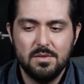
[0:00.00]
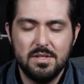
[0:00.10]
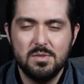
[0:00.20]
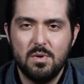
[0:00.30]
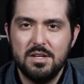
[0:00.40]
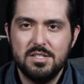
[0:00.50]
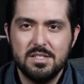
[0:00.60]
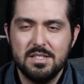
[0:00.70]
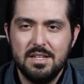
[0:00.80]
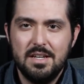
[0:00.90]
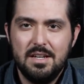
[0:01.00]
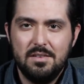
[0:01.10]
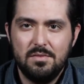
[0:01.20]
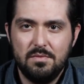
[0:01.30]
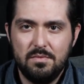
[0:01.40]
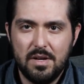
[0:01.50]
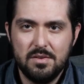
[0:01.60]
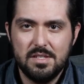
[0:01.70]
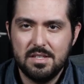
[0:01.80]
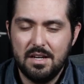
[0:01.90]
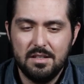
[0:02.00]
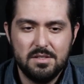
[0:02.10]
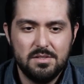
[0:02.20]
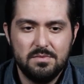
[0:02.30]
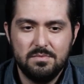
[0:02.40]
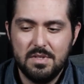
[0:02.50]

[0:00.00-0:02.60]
So this watch is very stylish,